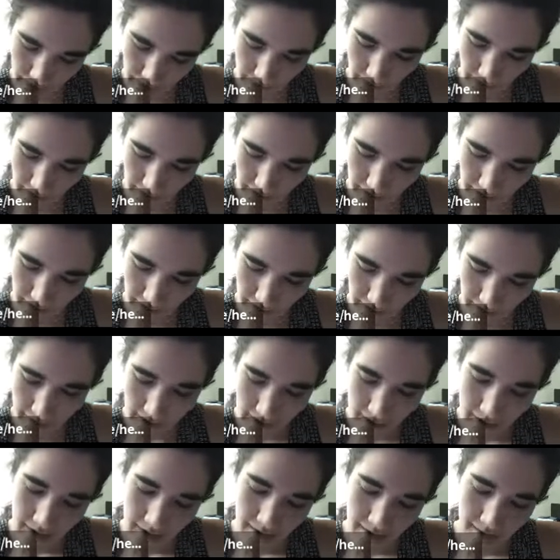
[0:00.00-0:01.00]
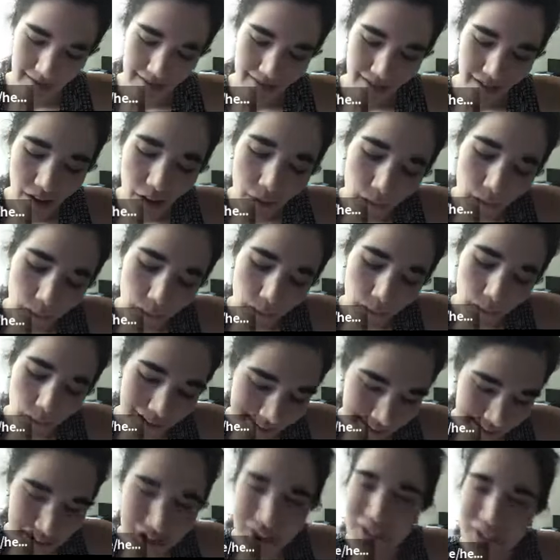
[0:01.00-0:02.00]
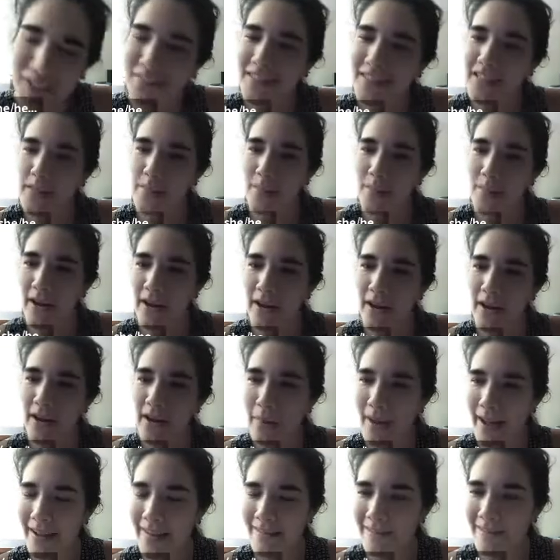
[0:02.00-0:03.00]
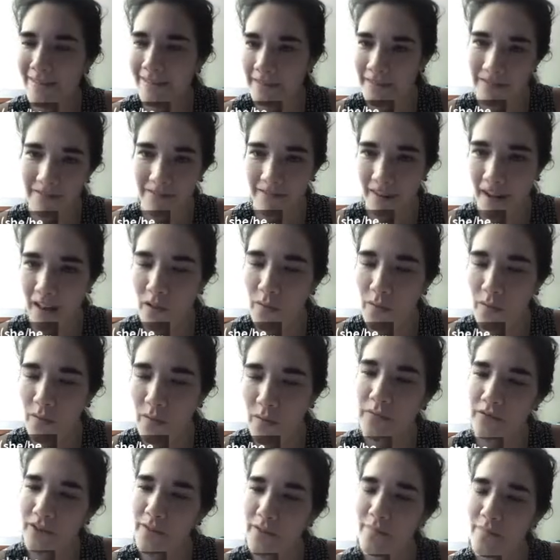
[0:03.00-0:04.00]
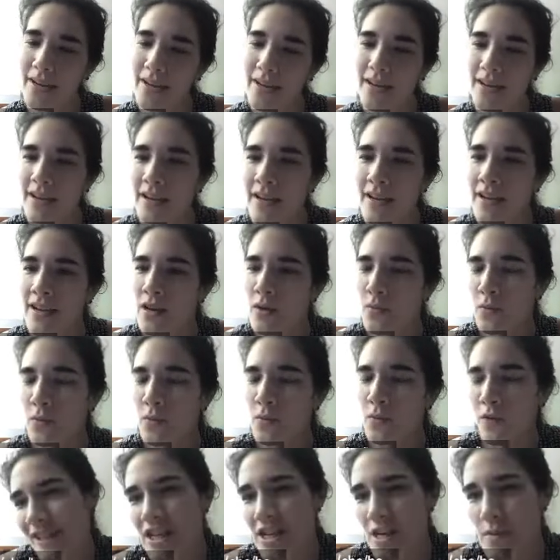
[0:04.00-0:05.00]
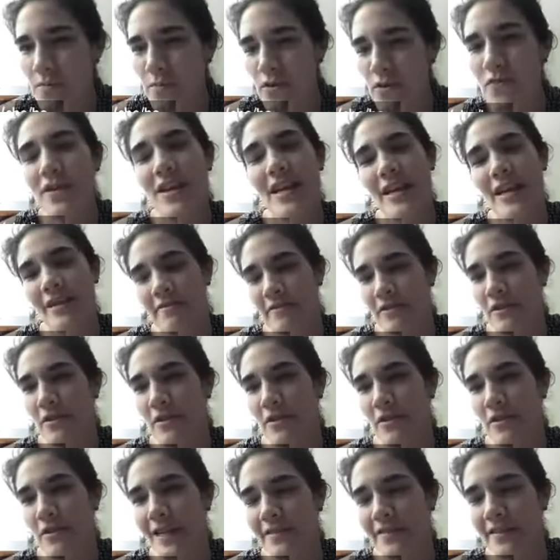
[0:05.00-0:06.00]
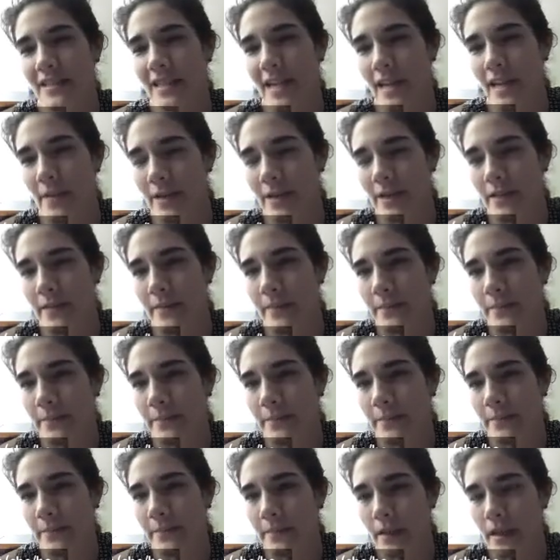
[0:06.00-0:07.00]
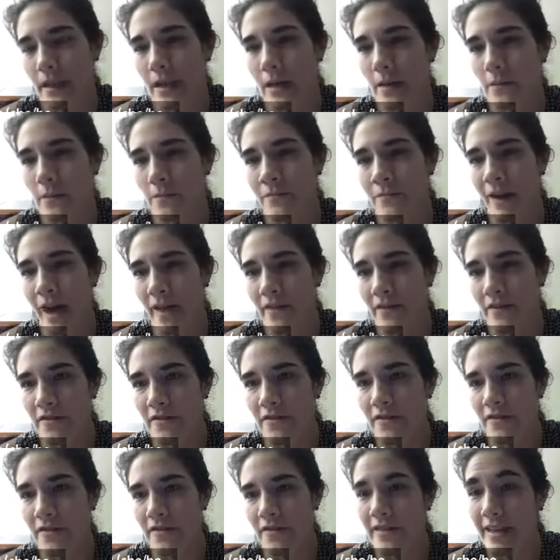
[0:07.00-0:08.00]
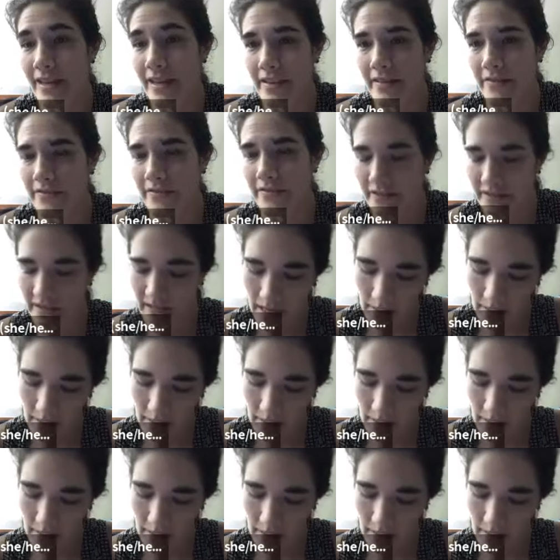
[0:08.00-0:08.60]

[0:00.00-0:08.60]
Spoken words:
Pretty roughly. So sort of inspired by and following Friedman, we're actually going to prove an if and only if statement rather than the if